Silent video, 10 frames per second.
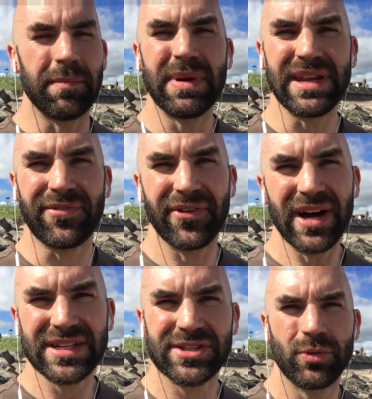a mini
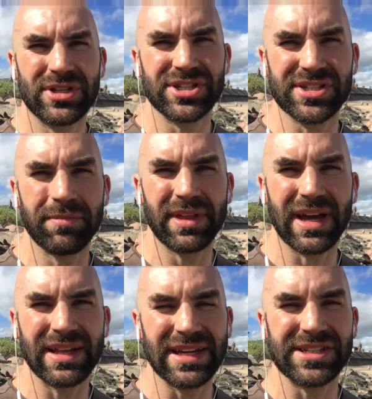fast, which is something
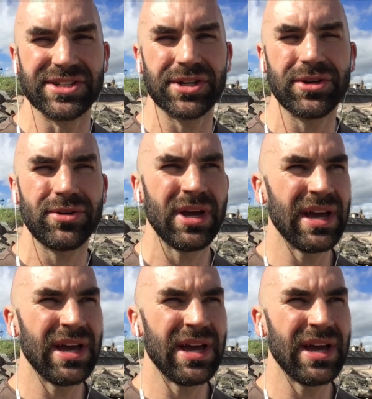I like to do.